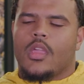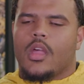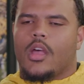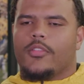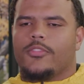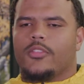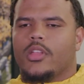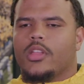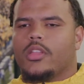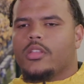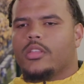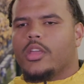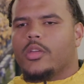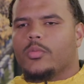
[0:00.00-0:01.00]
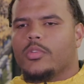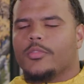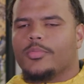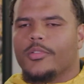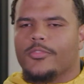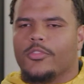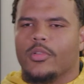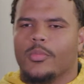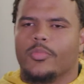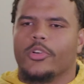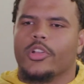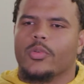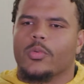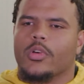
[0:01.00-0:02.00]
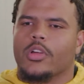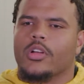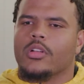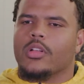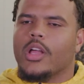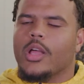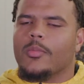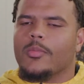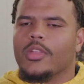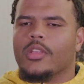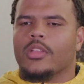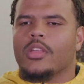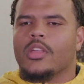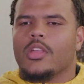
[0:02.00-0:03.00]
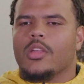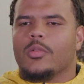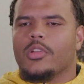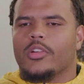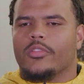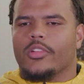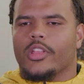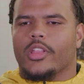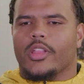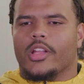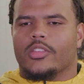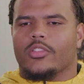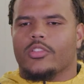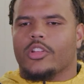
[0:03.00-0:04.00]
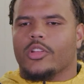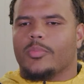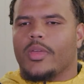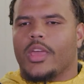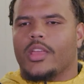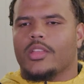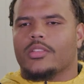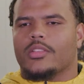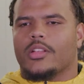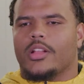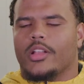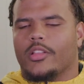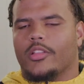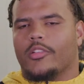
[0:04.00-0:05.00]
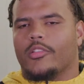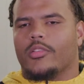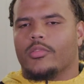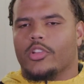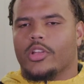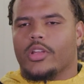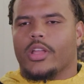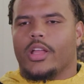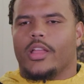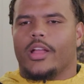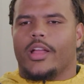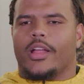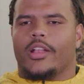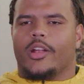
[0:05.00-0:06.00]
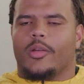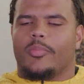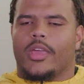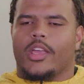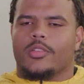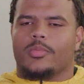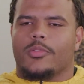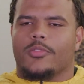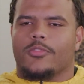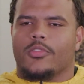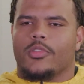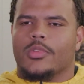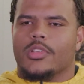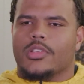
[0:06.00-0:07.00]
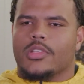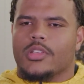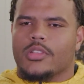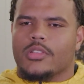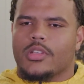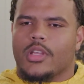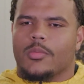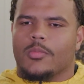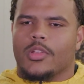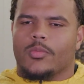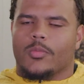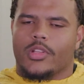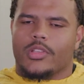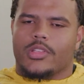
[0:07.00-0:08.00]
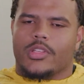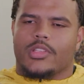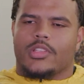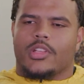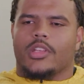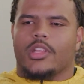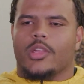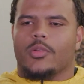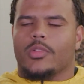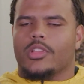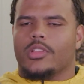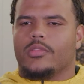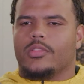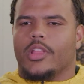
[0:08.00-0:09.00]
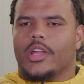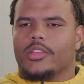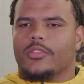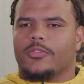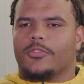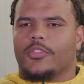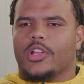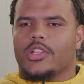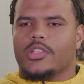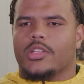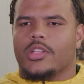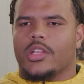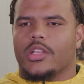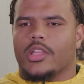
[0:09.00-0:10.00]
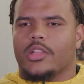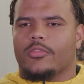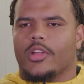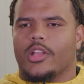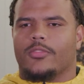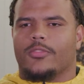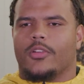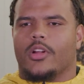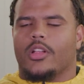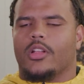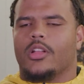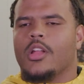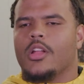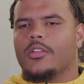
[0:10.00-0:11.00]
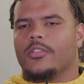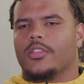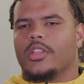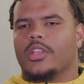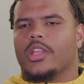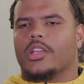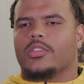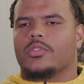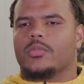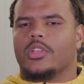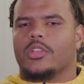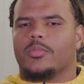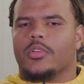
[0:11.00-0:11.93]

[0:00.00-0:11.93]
I feel that we've performed pretty well. I mean, we don't really like to look on our past performances. I mean, once it's Sunday, we like to flush it and get ready for the next week.